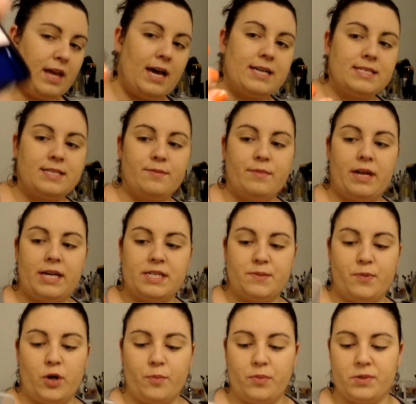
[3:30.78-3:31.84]
has some
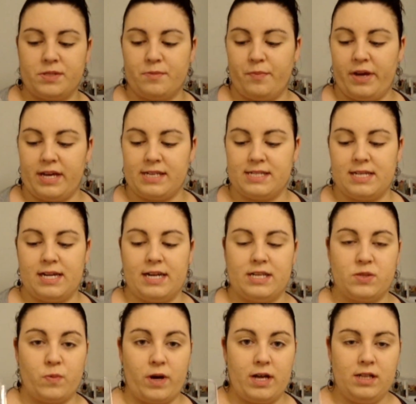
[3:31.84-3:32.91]
nice purples and pinks in it
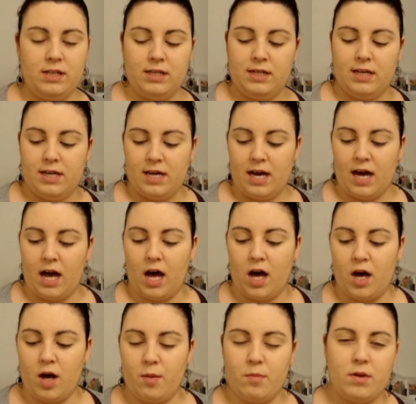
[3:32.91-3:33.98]
as well.
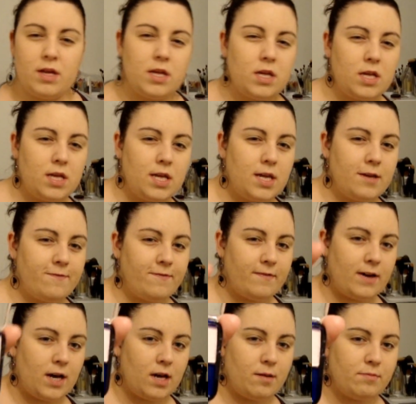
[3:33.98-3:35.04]

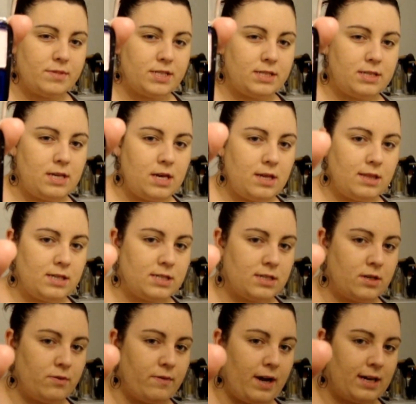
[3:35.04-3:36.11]
If I'm seeing
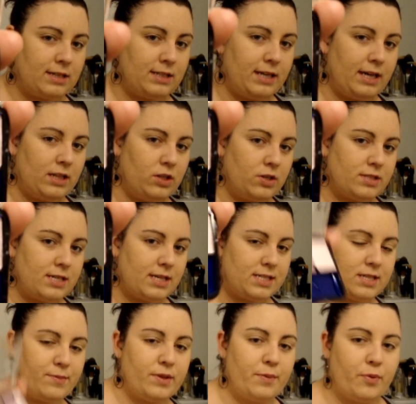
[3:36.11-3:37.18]
this correctly, it looks
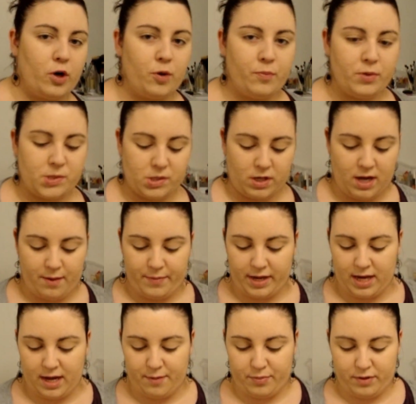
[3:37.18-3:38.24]
like some of the purples are
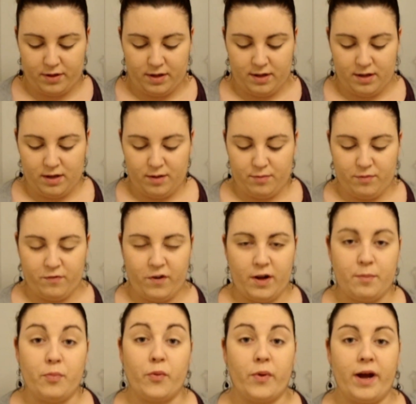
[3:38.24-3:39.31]
coming up
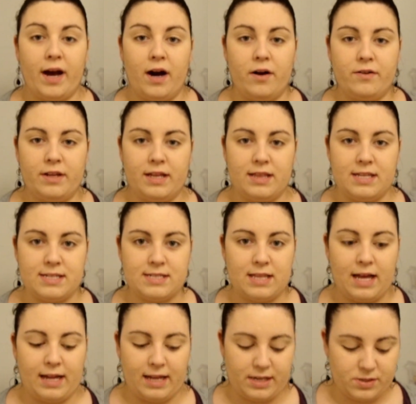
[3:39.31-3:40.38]
very brown in this
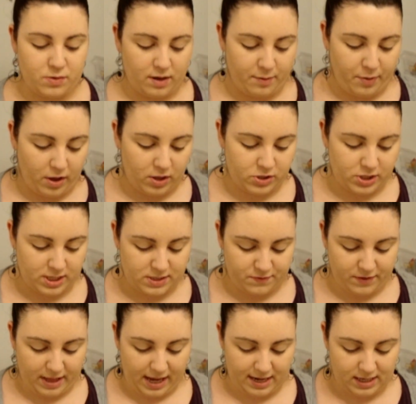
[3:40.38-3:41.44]
lighting, so I apologize
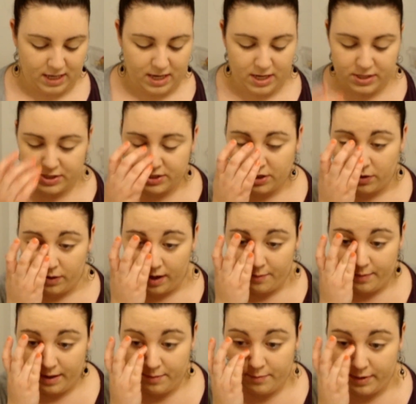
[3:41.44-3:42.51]
for that. So
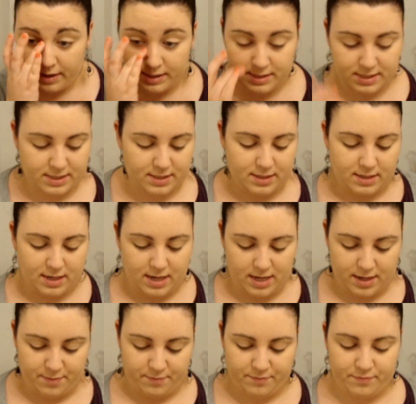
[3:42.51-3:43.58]
I may mix
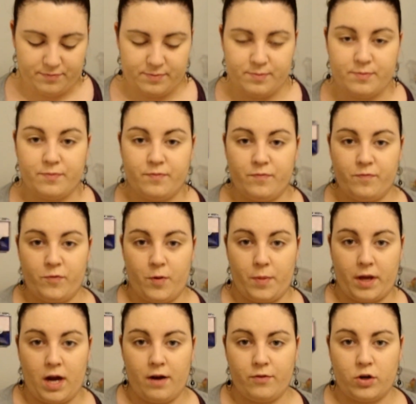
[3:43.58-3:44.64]
from
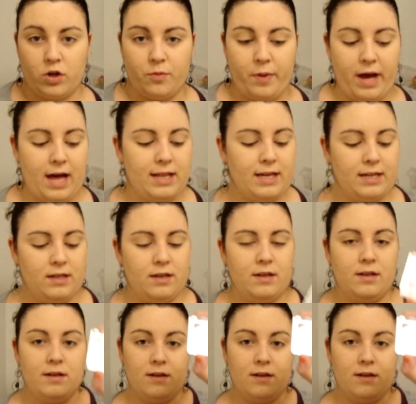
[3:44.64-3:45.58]
the CoverGirl palette